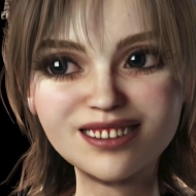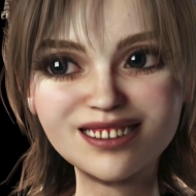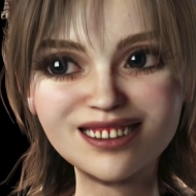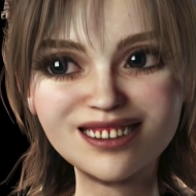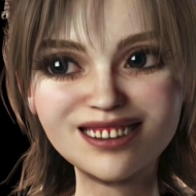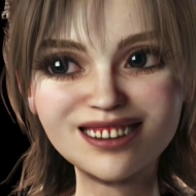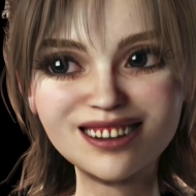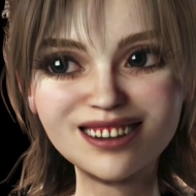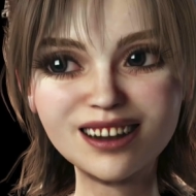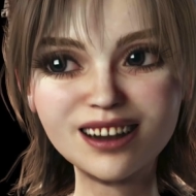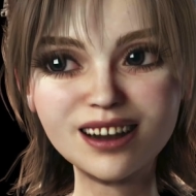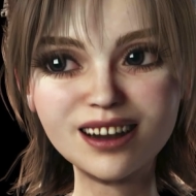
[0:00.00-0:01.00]

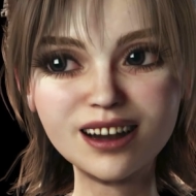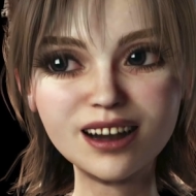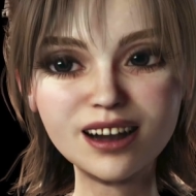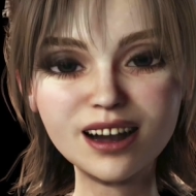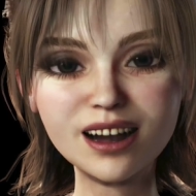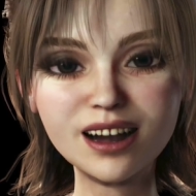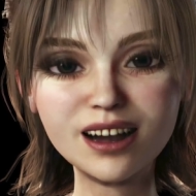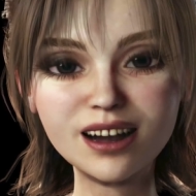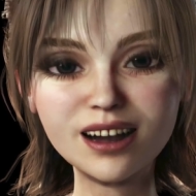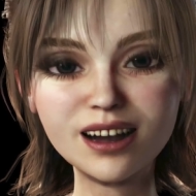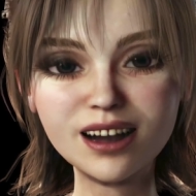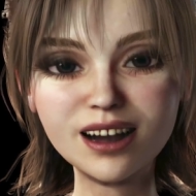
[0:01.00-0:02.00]
(silence)